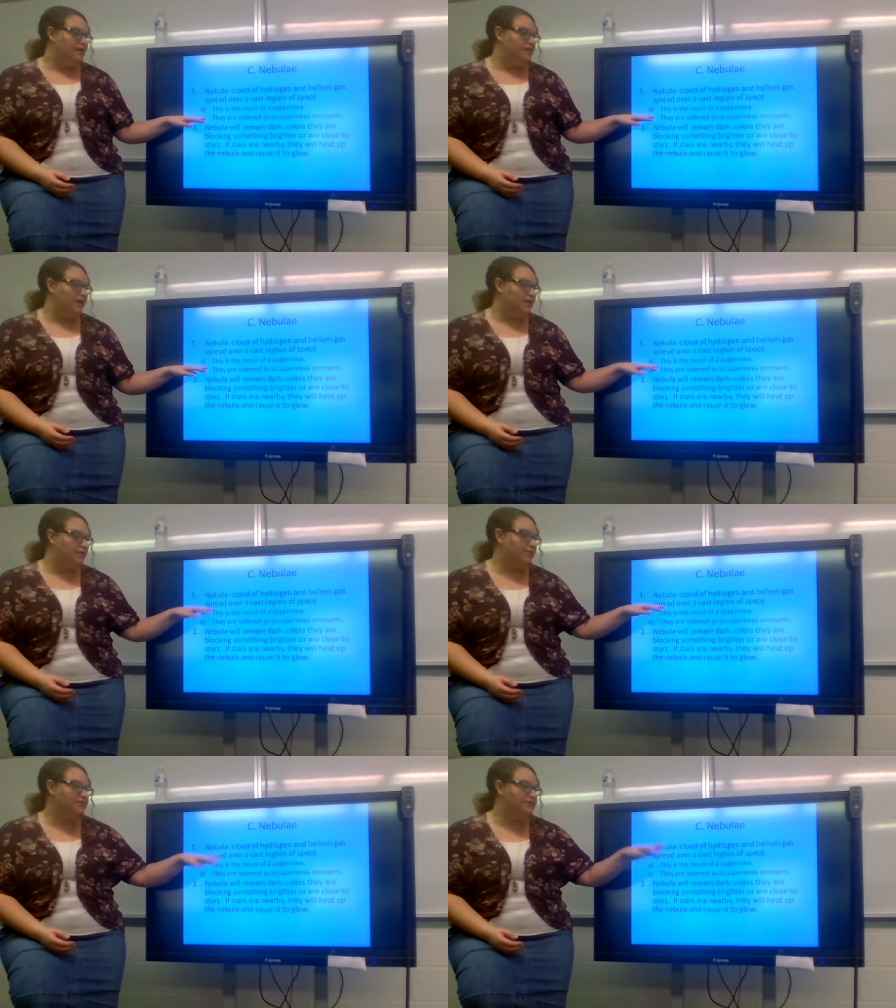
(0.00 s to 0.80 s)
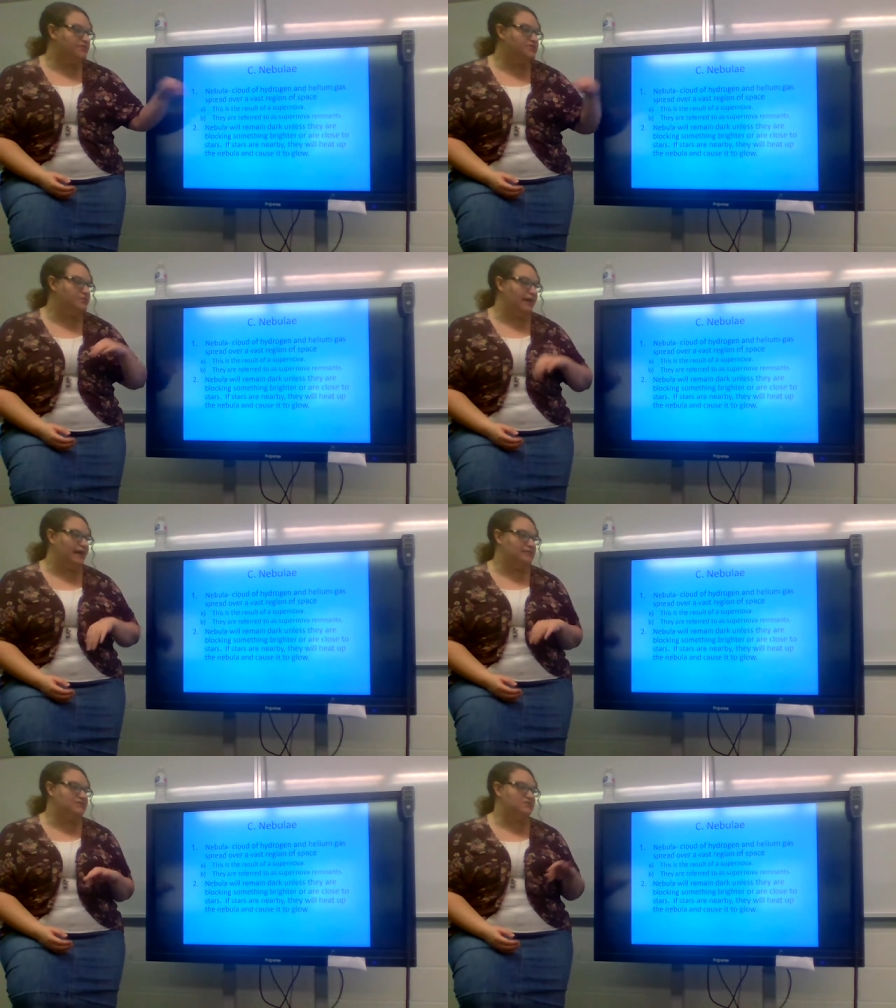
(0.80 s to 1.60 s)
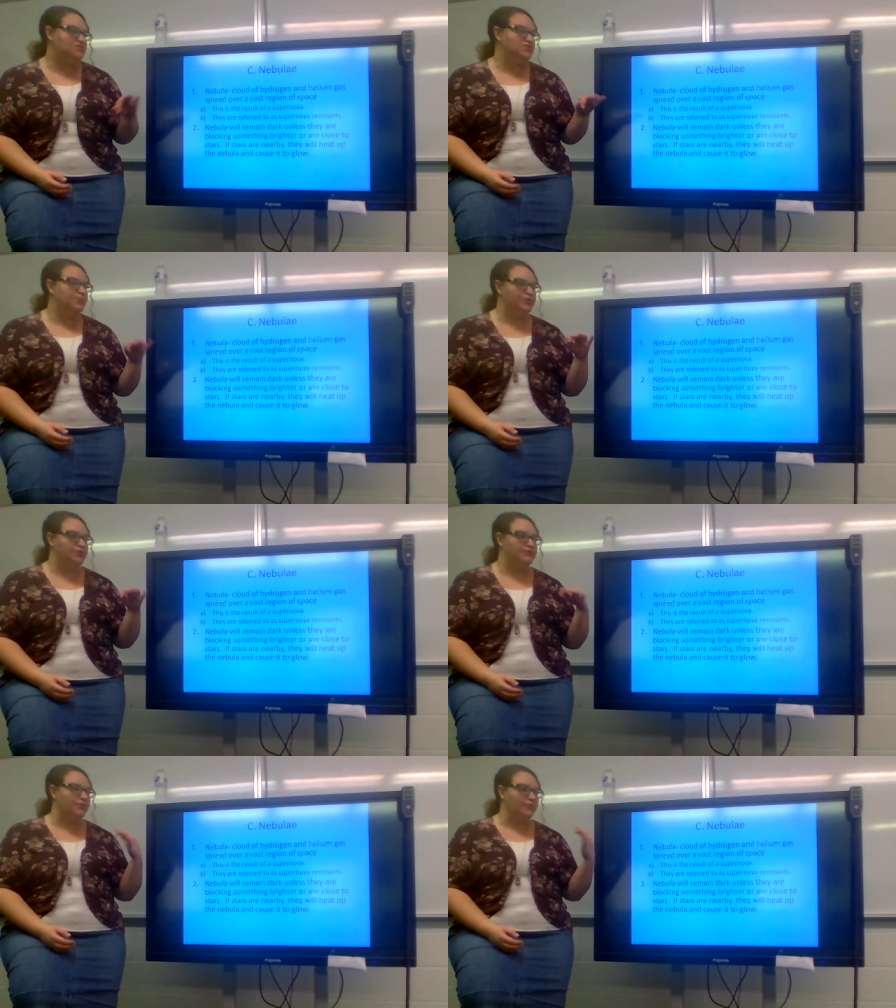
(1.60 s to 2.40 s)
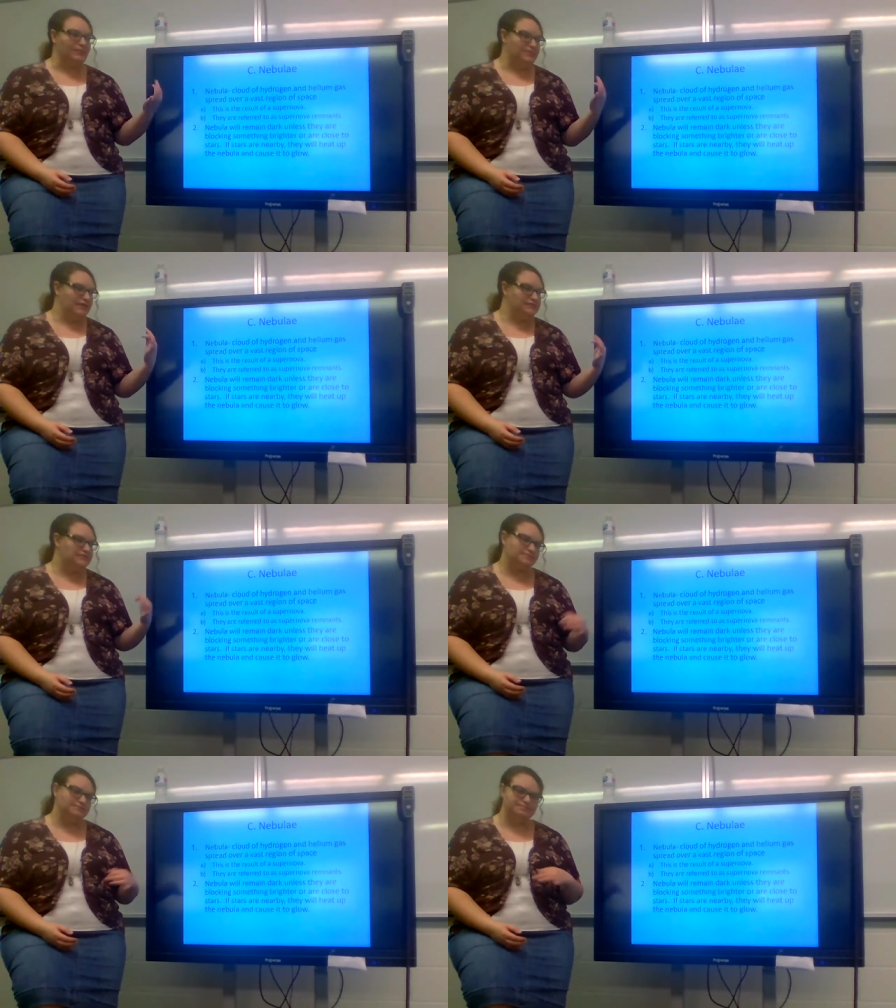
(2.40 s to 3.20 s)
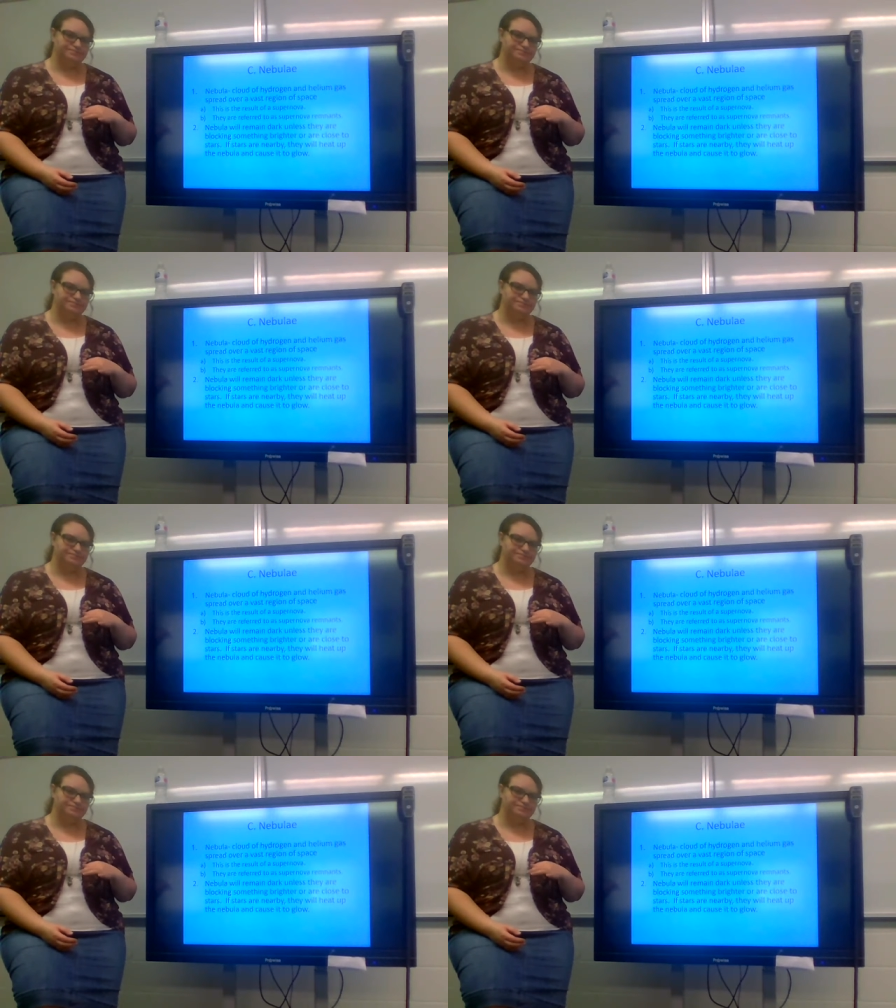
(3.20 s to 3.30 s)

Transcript: They are referred to as supernova remnants.